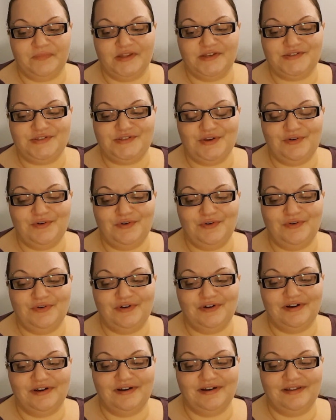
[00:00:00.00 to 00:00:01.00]

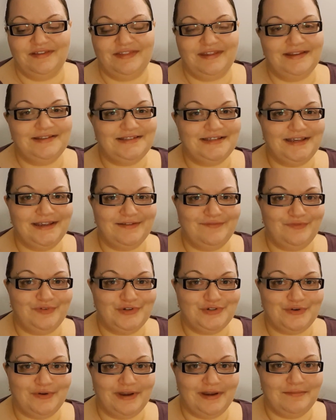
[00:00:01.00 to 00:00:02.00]
So thanks again for
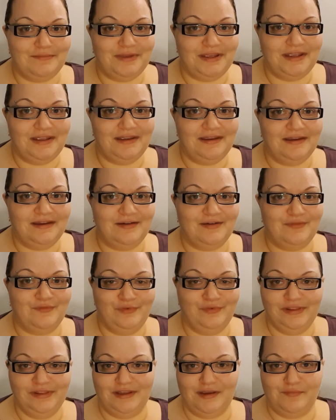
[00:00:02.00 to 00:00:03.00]
joining me.
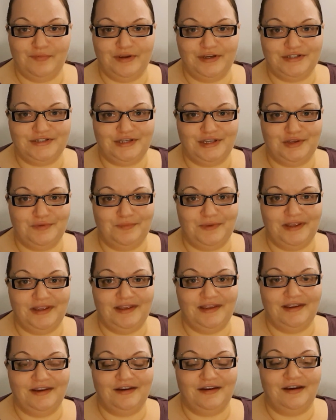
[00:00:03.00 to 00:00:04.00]
Really appreciate you
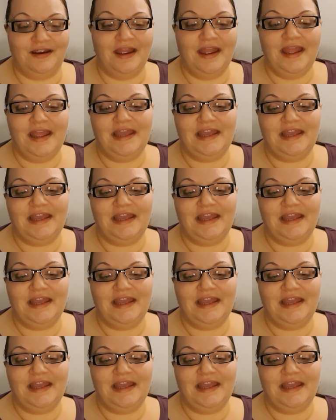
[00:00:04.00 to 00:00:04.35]
being here.